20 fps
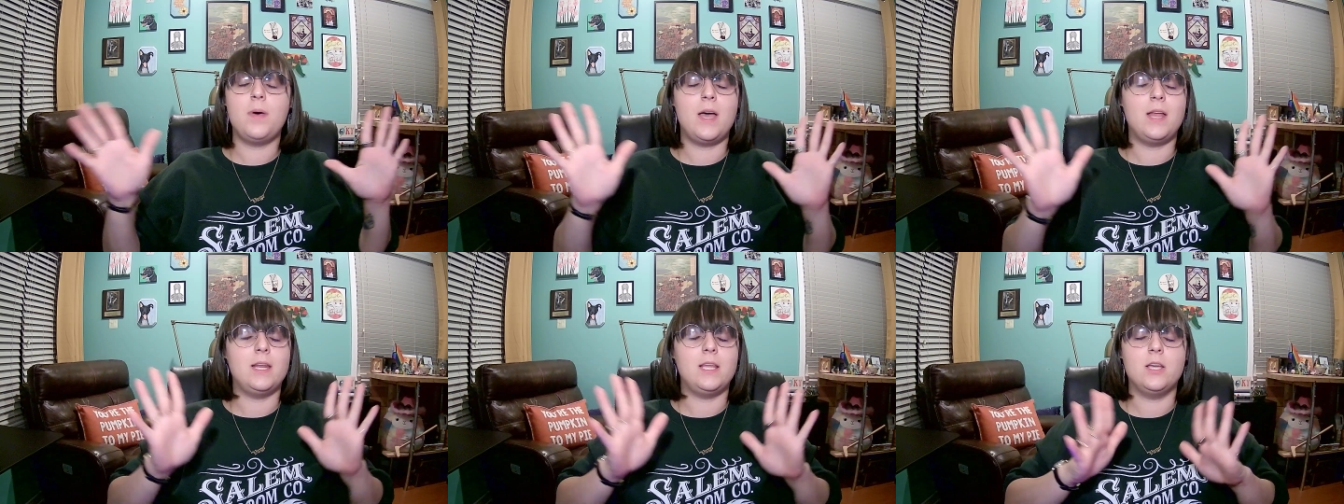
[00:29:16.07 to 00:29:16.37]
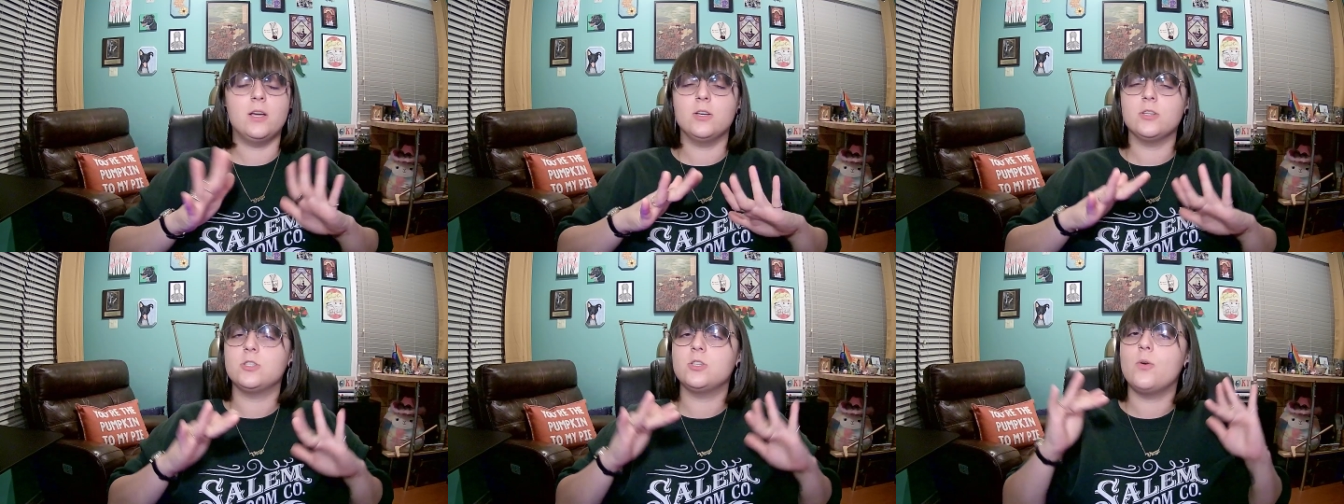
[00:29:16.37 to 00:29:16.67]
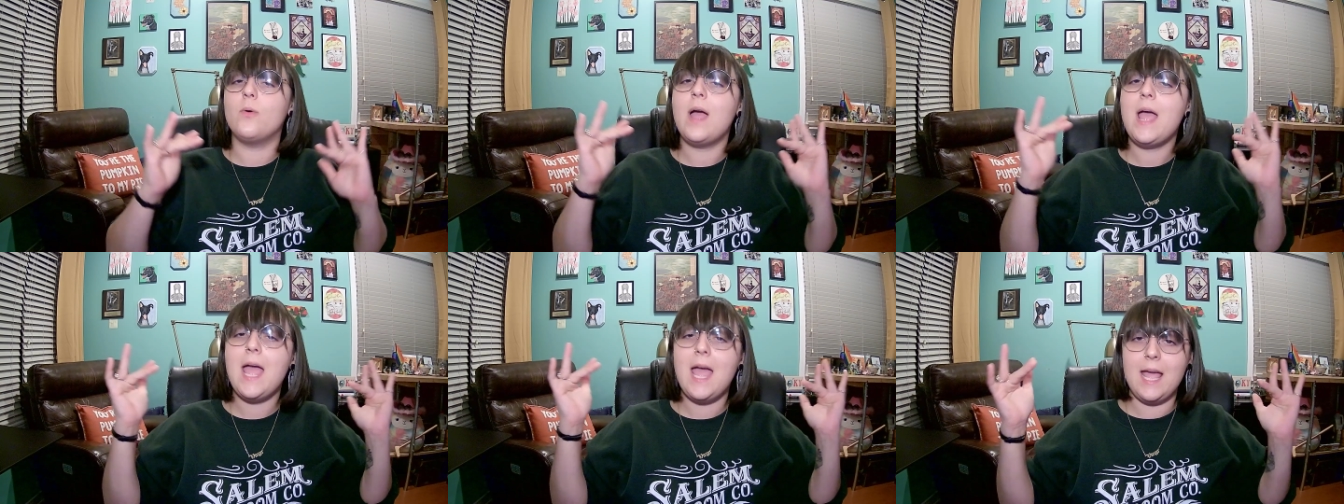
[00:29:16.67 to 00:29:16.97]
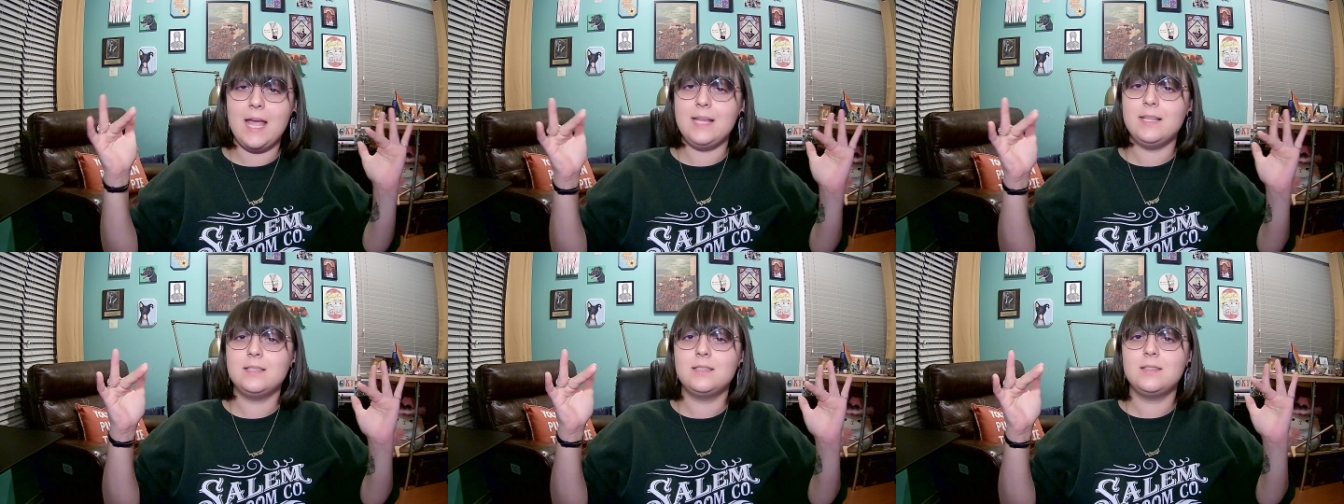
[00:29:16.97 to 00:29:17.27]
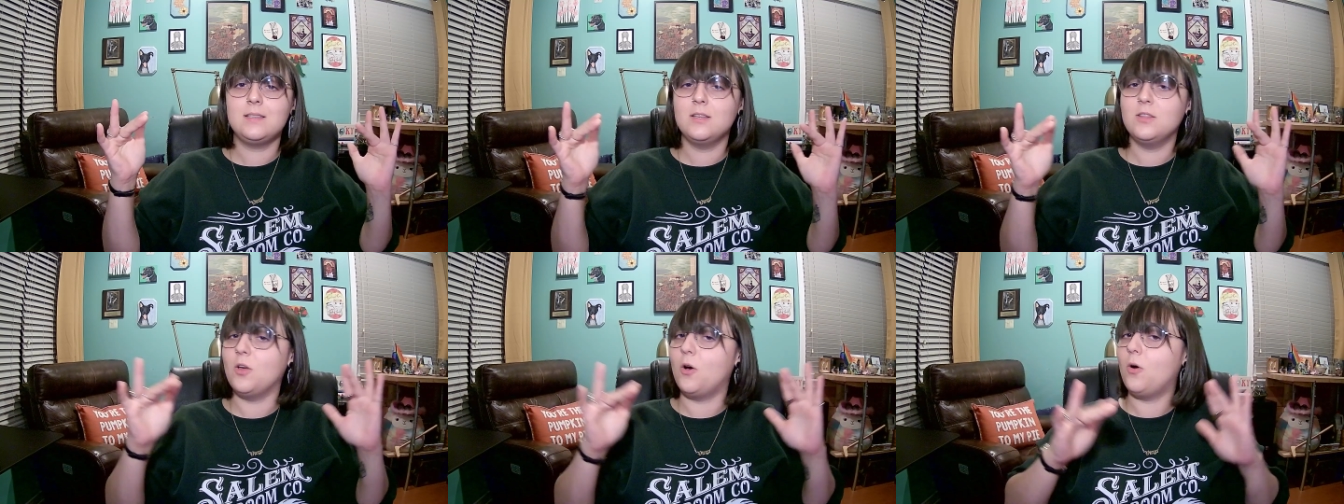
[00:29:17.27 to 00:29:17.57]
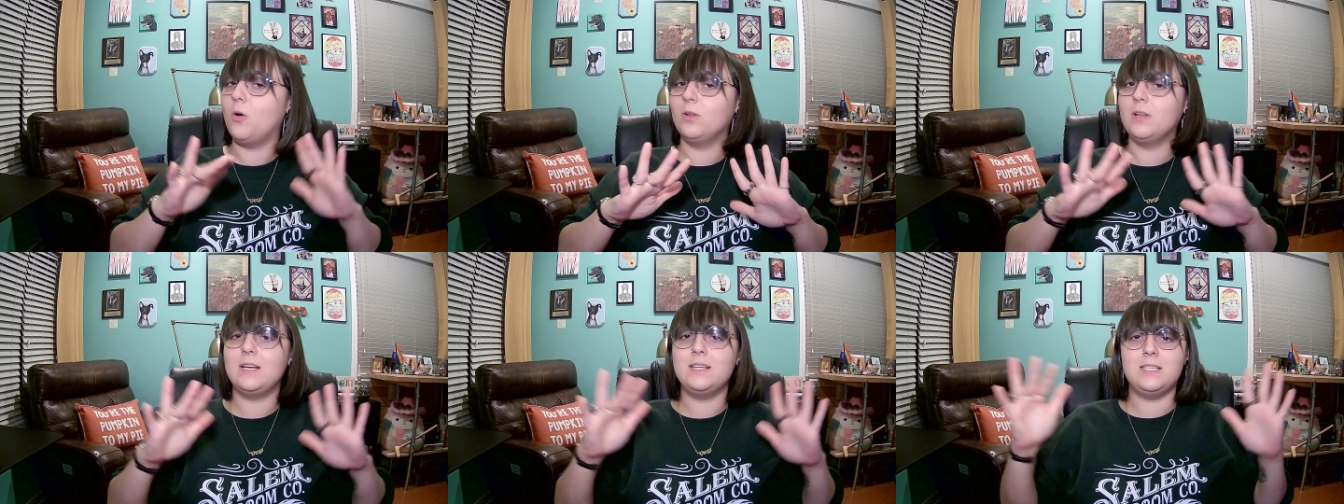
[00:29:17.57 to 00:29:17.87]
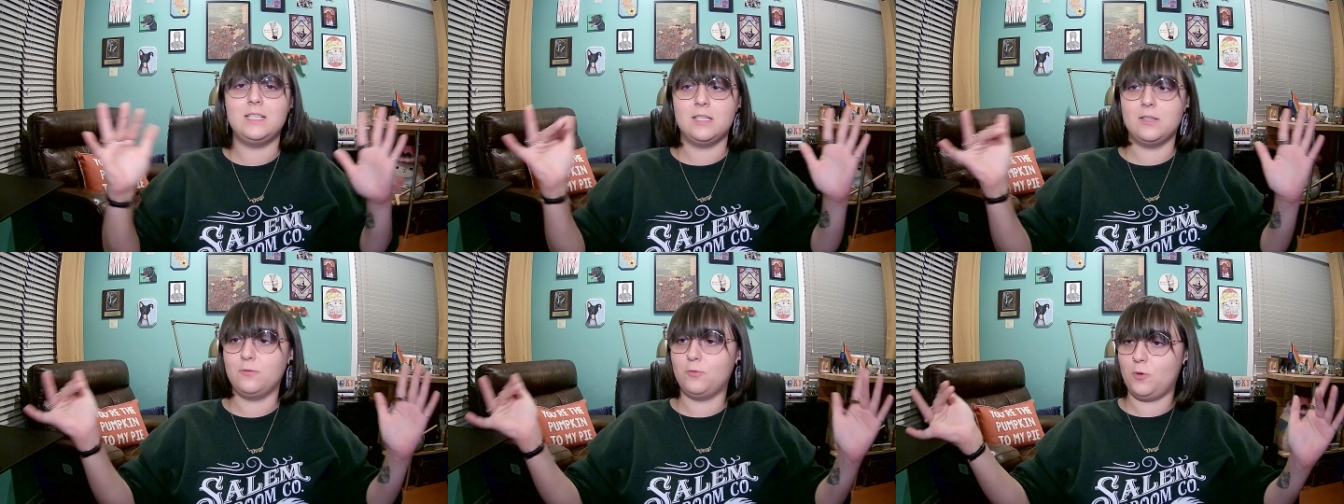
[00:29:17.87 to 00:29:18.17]
and he also hates the whole
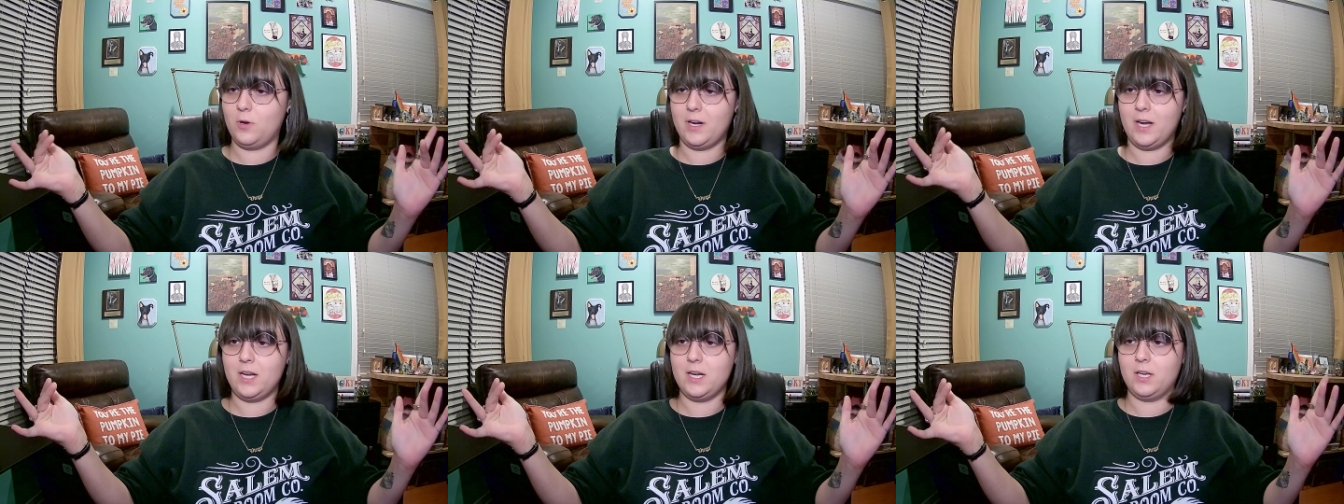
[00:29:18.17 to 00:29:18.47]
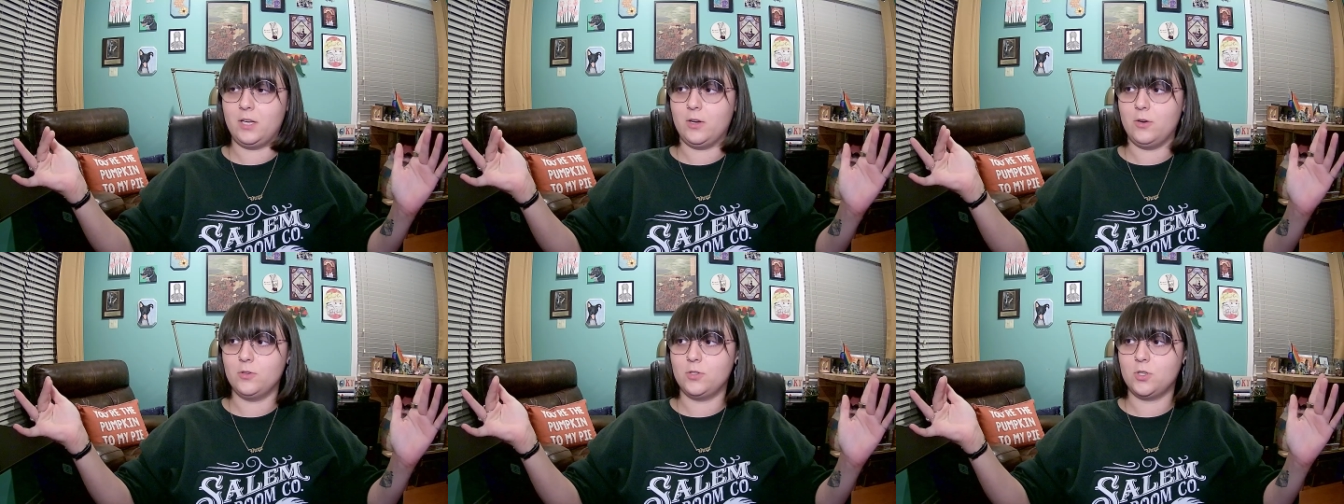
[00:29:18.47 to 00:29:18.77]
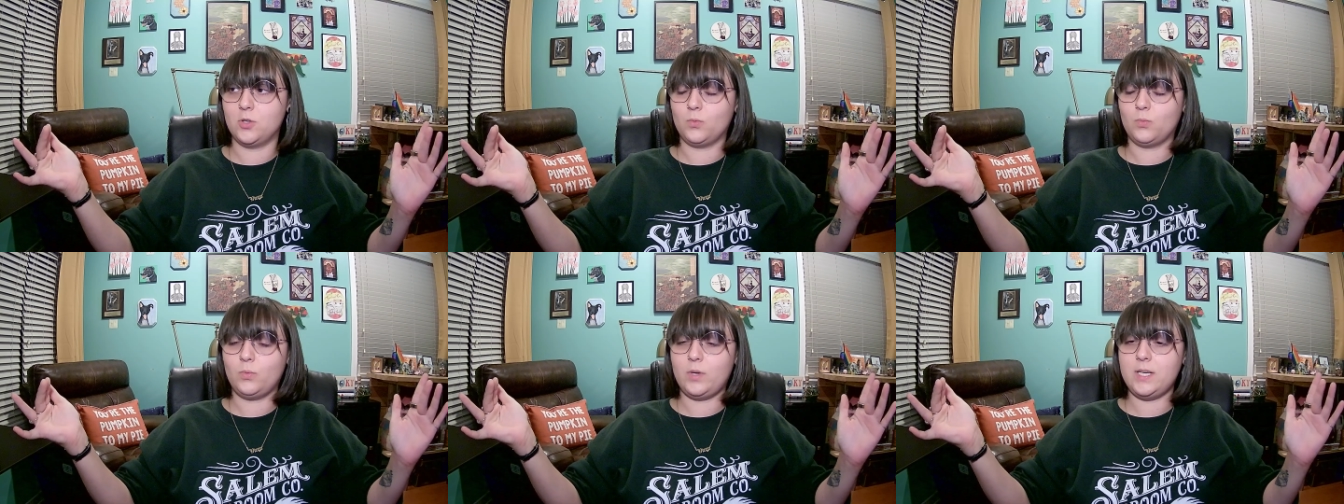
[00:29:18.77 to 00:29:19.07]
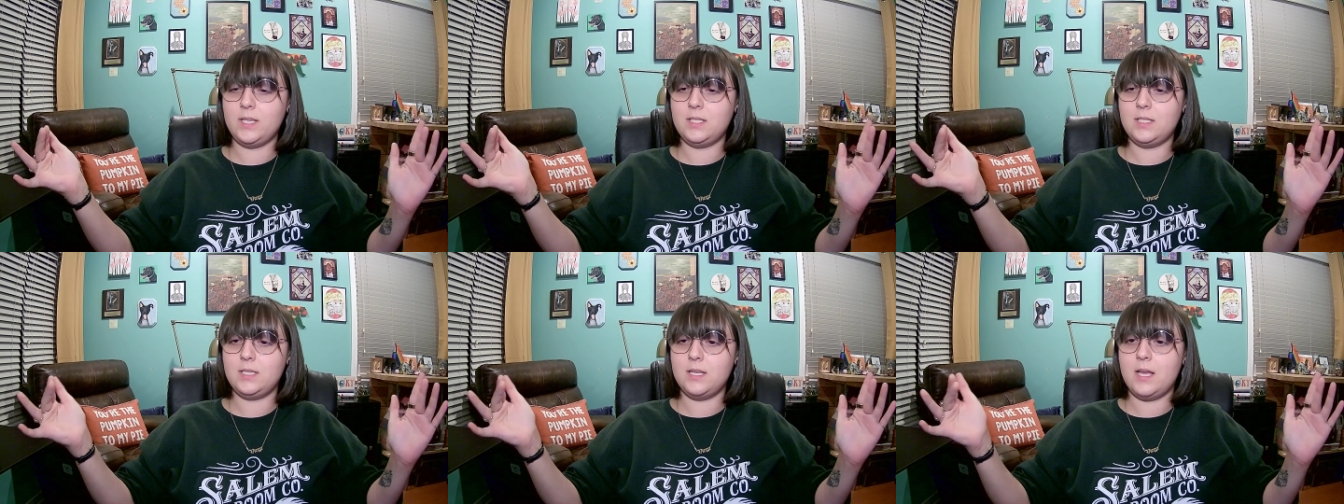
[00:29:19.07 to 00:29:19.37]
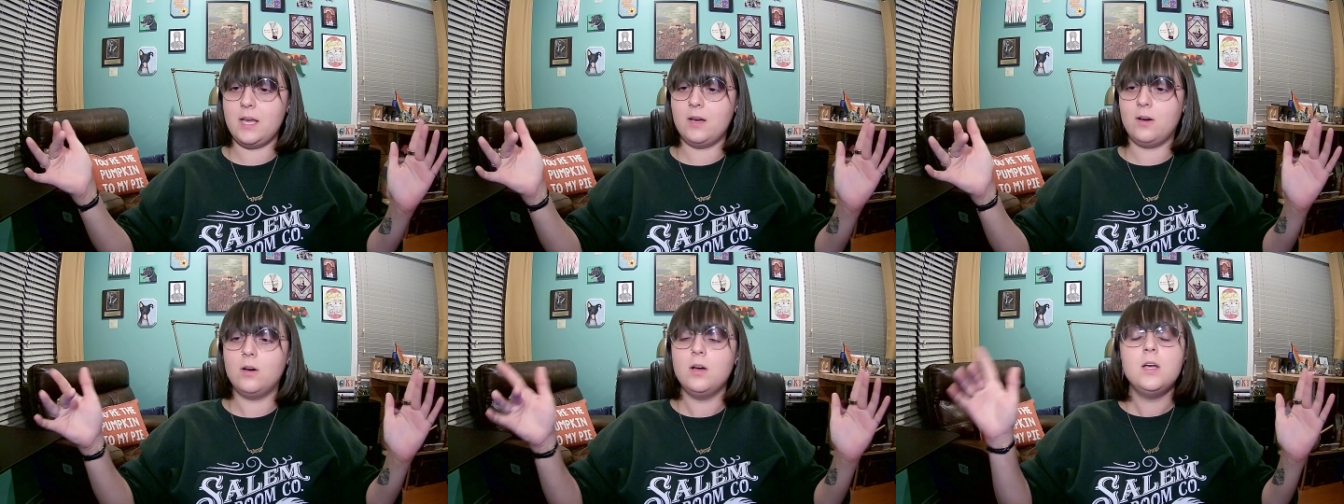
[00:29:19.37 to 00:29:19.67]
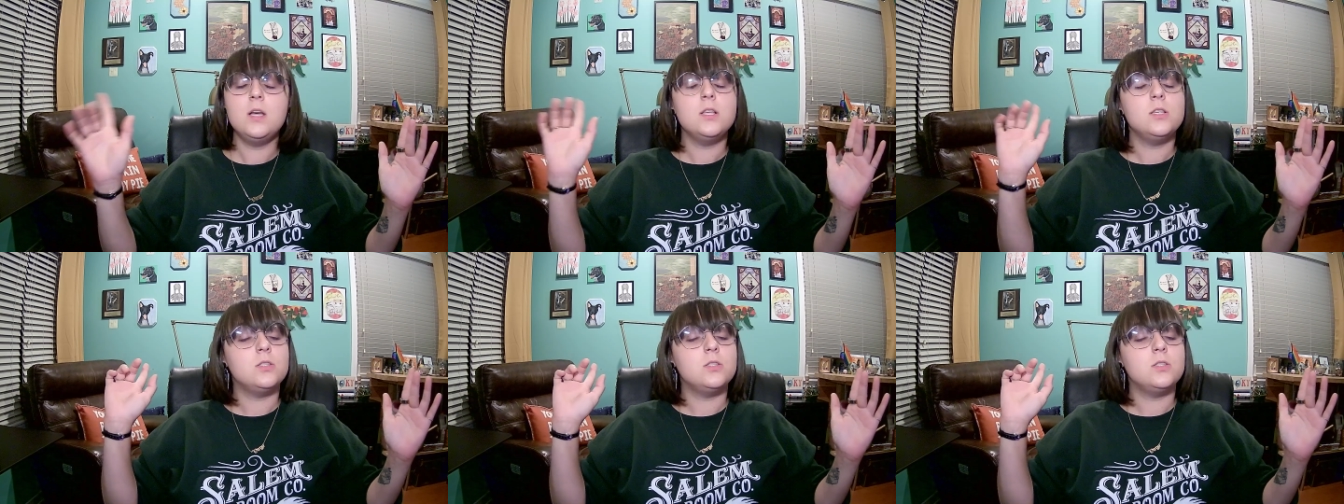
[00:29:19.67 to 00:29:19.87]
idea of wanting to go to retail,